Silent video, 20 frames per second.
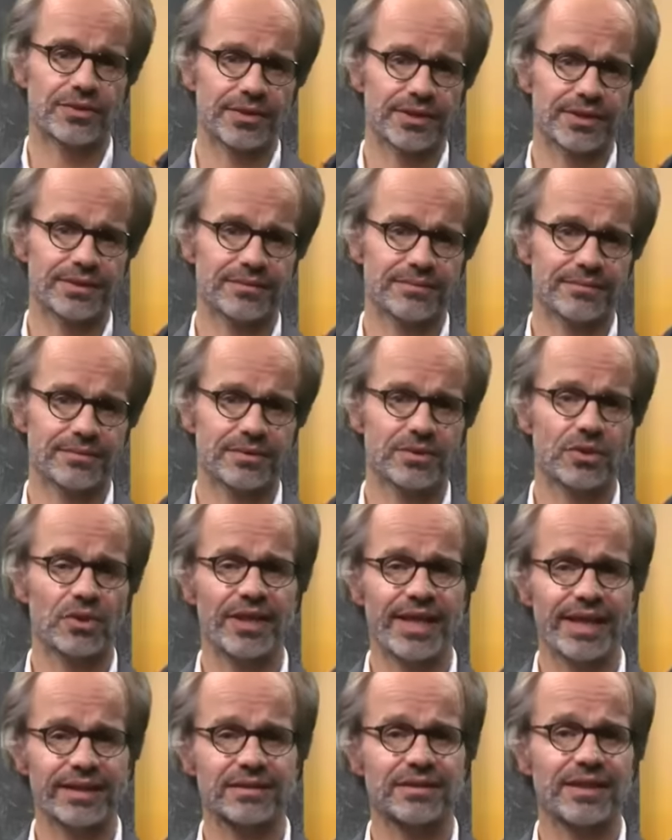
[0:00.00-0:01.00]
turn,
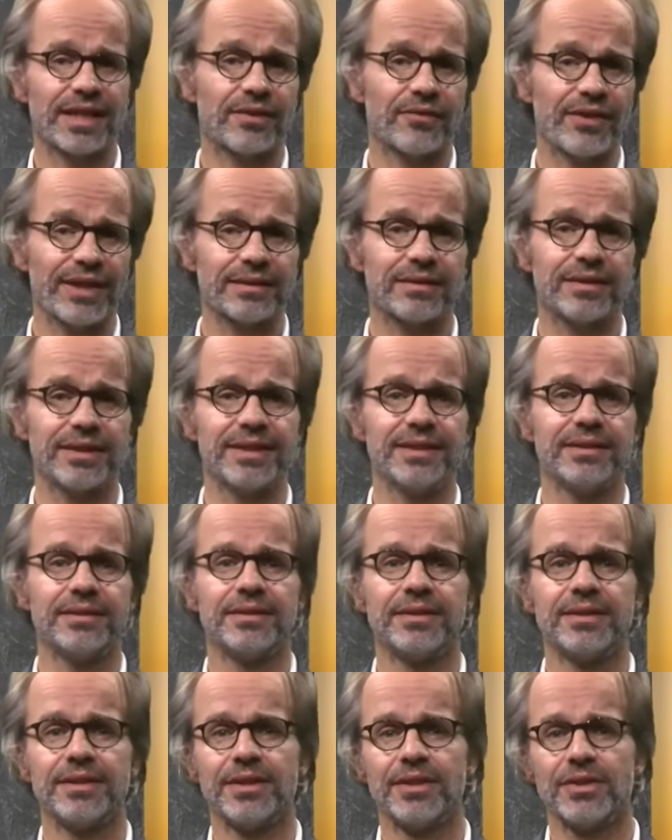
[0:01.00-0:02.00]
connects directly
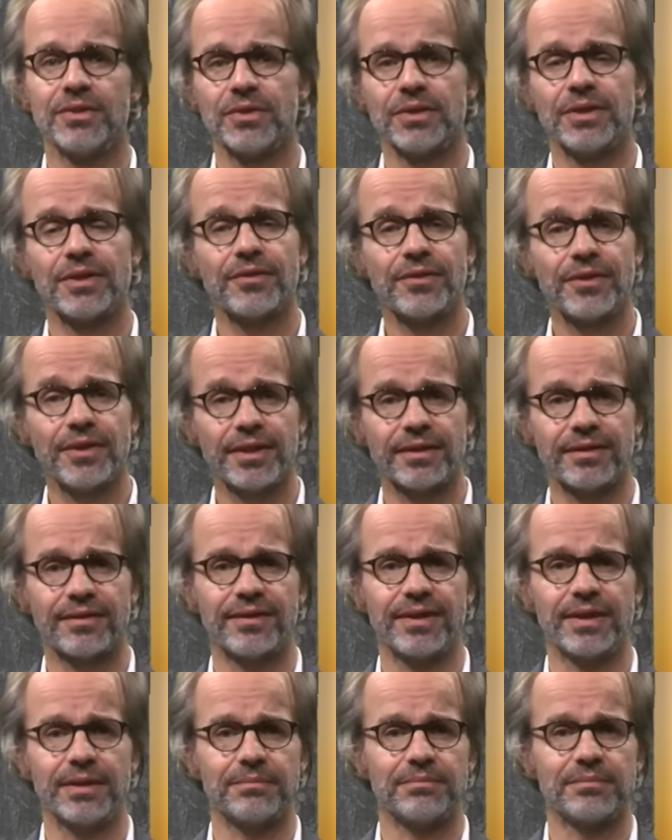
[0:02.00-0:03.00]
to the third
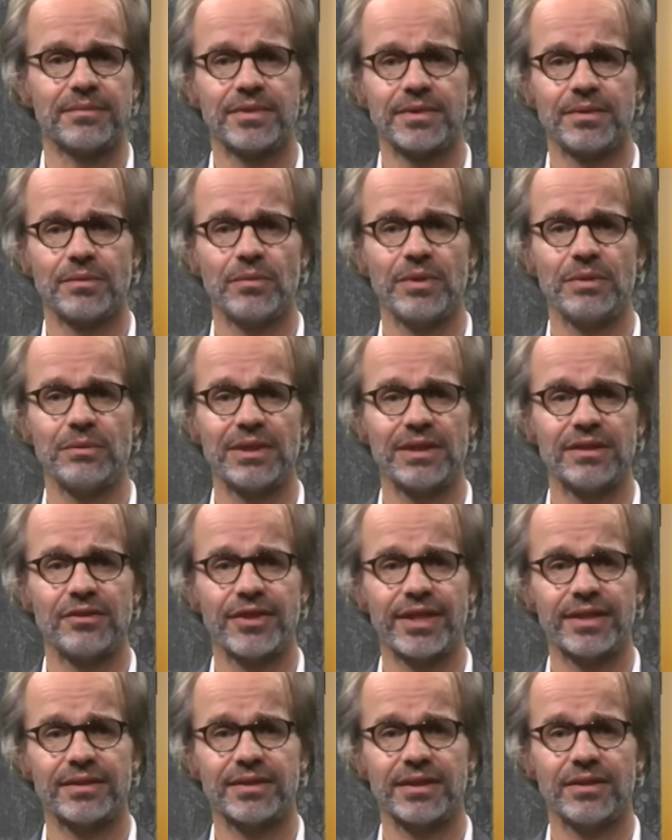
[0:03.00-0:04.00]
theme we will
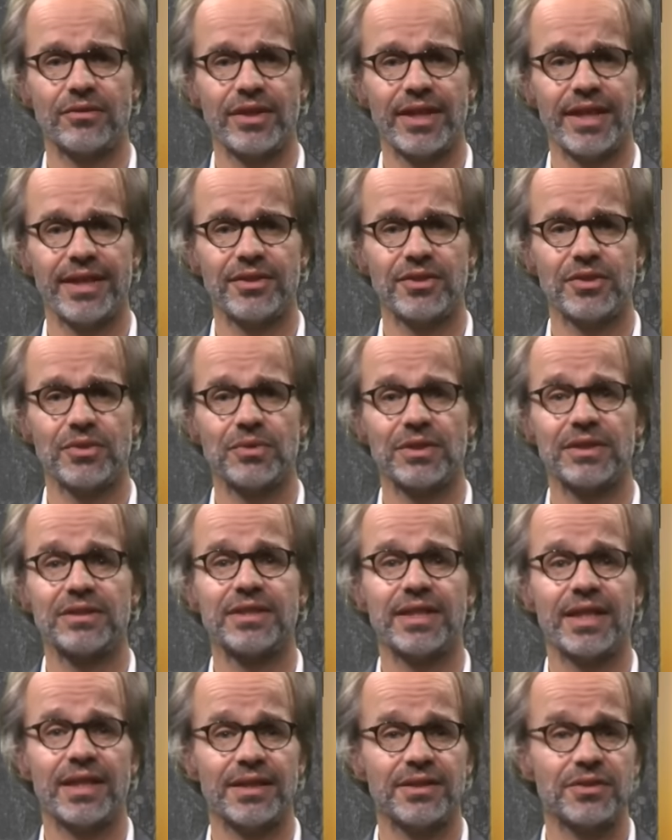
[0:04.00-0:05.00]
address in relation to the
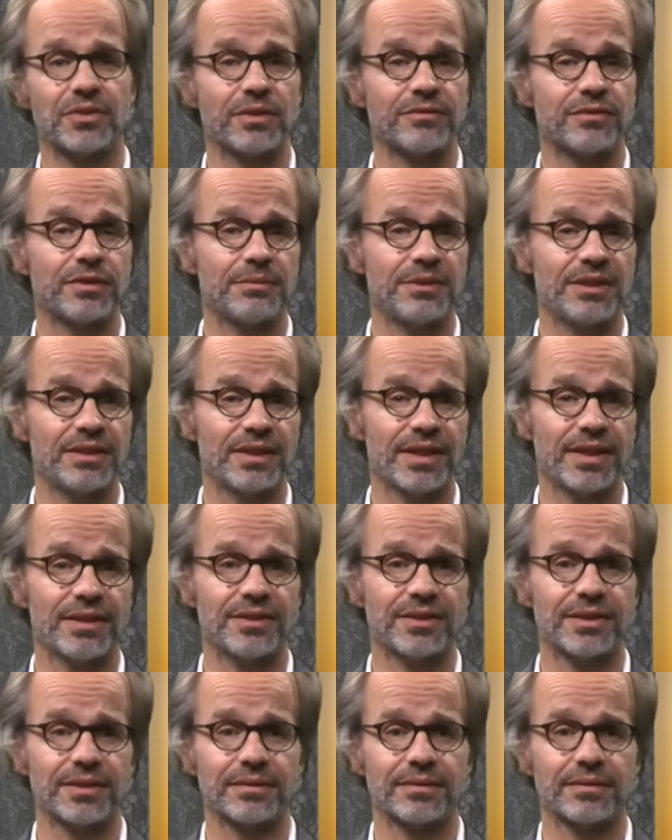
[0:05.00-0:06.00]
challenge of
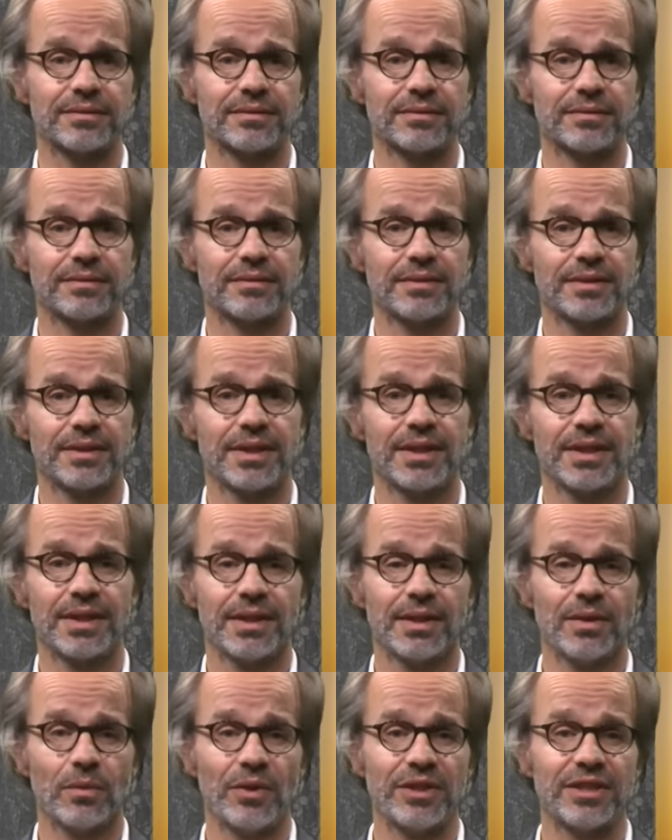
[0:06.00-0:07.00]
urbanization,
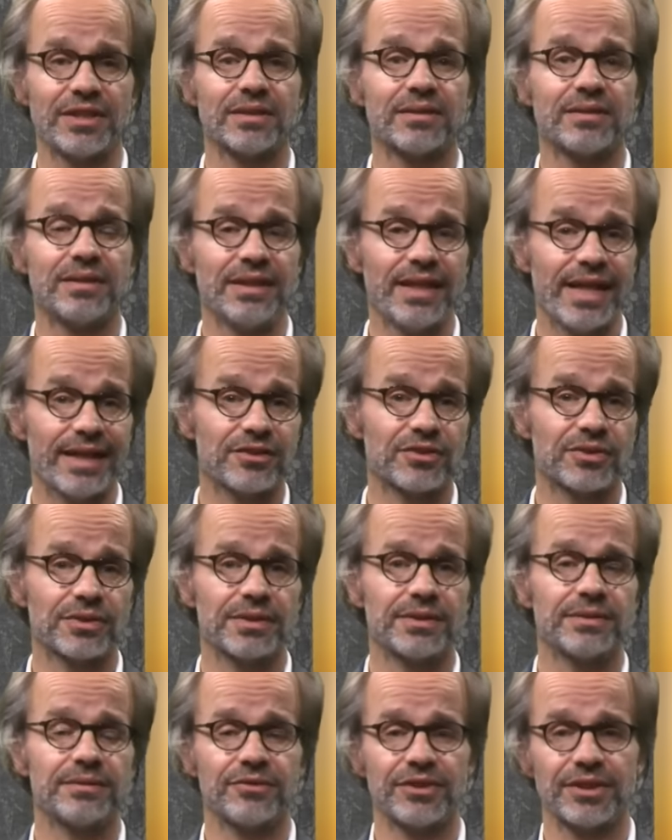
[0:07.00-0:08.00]
which is the
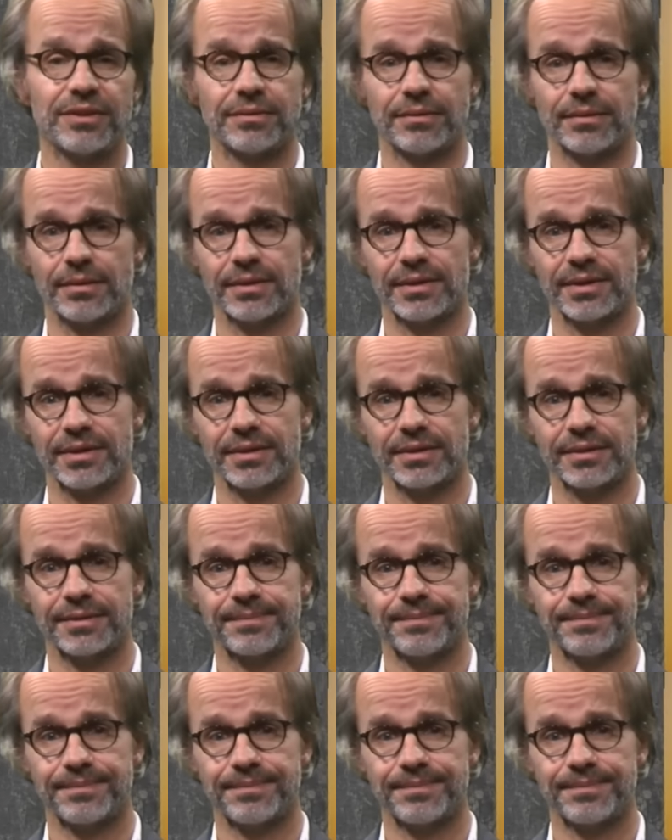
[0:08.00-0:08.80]
natural resources.